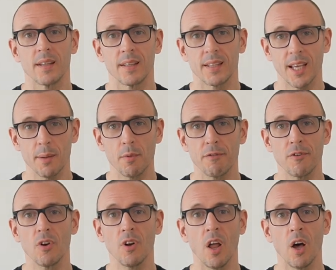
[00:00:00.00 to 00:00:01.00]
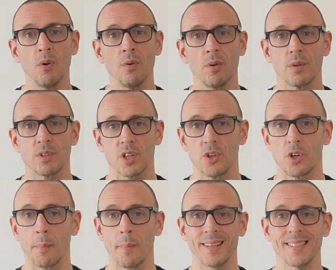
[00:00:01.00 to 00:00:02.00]
Keep the foot low so you can
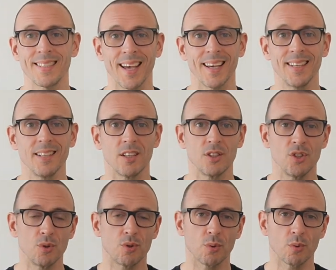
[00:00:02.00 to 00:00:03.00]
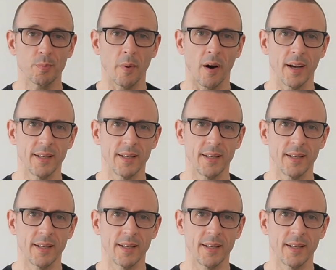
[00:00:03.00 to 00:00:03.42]
maintain a neutral spine.